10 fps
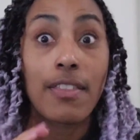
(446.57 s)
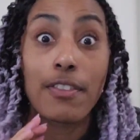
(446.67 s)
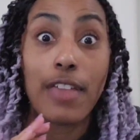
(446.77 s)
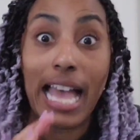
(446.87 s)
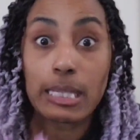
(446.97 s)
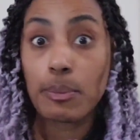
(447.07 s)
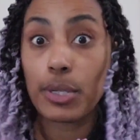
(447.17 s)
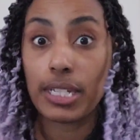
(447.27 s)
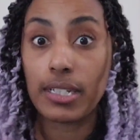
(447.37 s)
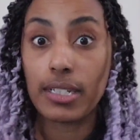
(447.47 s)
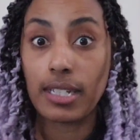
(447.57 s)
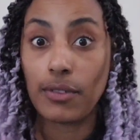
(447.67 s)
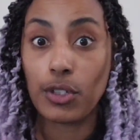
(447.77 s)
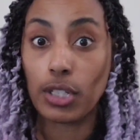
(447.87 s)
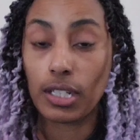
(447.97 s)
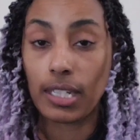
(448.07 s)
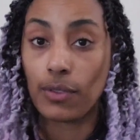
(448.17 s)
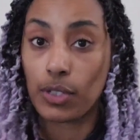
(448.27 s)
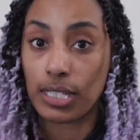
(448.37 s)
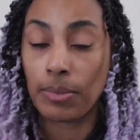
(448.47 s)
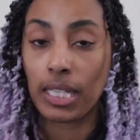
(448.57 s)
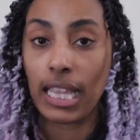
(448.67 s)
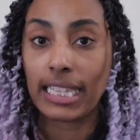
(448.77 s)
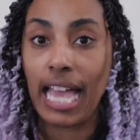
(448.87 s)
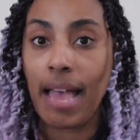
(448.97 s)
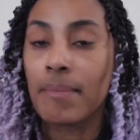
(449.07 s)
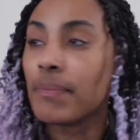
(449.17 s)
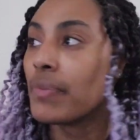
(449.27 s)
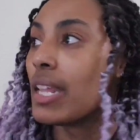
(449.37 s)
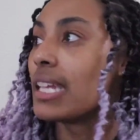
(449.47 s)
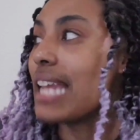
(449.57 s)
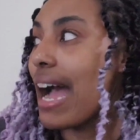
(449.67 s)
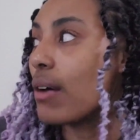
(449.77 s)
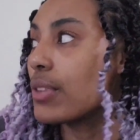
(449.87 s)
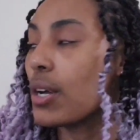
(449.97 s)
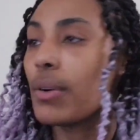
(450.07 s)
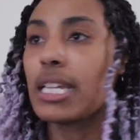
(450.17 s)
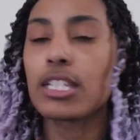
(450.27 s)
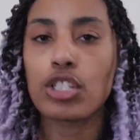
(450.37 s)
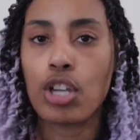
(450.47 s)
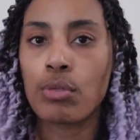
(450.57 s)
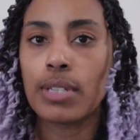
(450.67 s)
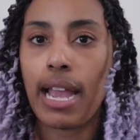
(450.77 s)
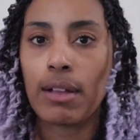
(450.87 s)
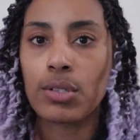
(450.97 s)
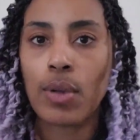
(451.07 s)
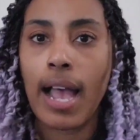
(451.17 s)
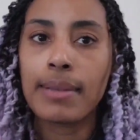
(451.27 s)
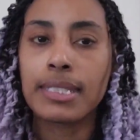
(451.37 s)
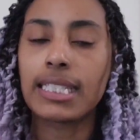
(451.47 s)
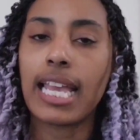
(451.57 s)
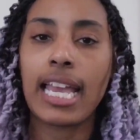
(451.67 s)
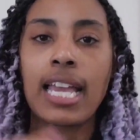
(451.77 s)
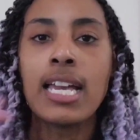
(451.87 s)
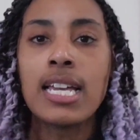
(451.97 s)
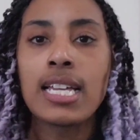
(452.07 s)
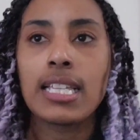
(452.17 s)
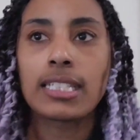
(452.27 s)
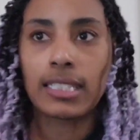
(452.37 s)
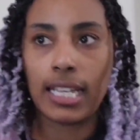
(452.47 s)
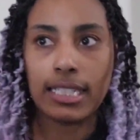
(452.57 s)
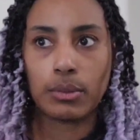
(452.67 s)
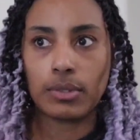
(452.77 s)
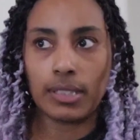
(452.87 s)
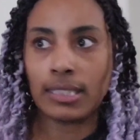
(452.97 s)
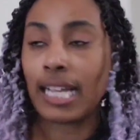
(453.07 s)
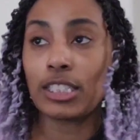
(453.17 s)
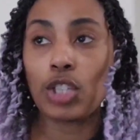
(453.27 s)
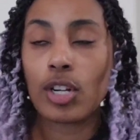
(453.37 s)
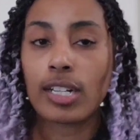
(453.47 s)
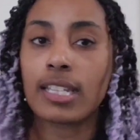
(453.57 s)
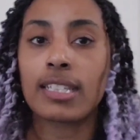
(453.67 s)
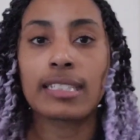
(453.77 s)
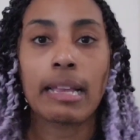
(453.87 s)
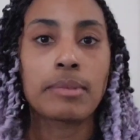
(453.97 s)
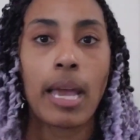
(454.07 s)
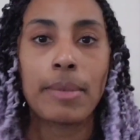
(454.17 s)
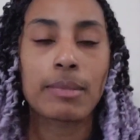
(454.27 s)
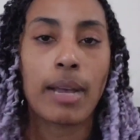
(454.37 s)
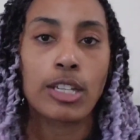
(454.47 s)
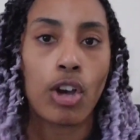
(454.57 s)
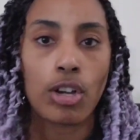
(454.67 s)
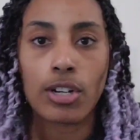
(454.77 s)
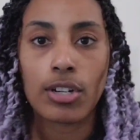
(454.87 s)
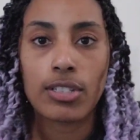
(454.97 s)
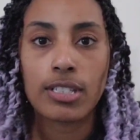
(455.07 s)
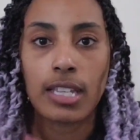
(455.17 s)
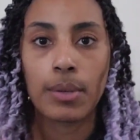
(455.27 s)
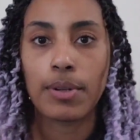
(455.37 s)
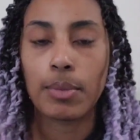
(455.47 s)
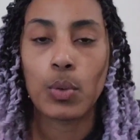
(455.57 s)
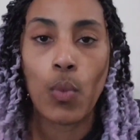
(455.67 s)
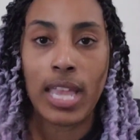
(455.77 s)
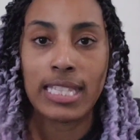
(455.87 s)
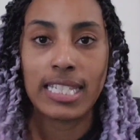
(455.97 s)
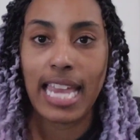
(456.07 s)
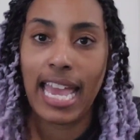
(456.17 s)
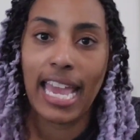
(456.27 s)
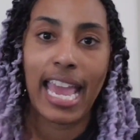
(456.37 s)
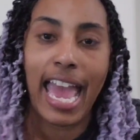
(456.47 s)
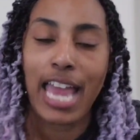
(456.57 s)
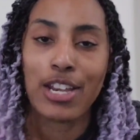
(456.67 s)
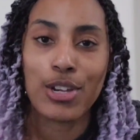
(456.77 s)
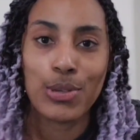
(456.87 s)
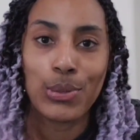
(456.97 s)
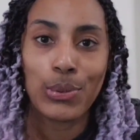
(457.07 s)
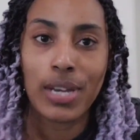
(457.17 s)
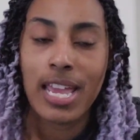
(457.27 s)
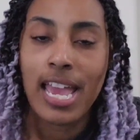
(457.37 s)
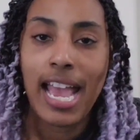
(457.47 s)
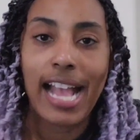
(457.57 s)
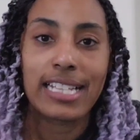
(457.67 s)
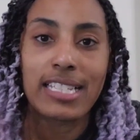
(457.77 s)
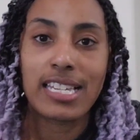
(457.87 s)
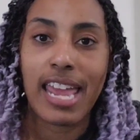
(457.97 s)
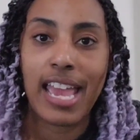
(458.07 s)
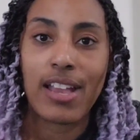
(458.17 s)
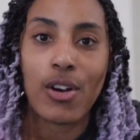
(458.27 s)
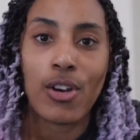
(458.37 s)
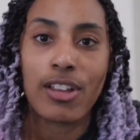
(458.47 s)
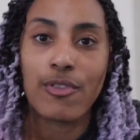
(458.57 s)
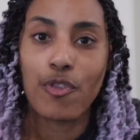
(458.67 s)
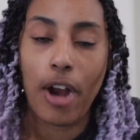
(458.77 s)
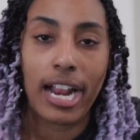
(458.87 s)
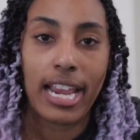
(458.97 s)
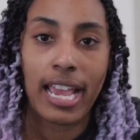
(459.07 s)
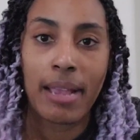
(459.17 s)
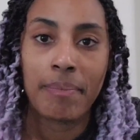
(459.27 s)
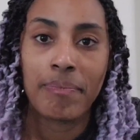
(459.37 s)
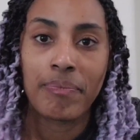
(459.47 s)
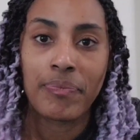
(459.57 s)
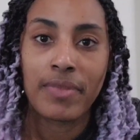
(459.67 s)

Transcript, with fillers: that's pretty good if you're looking for something like that. Now though, it is toned down. So I would say it, since I started at the same time as my daughters, it would have been Wednesday at noon. And today on Friday,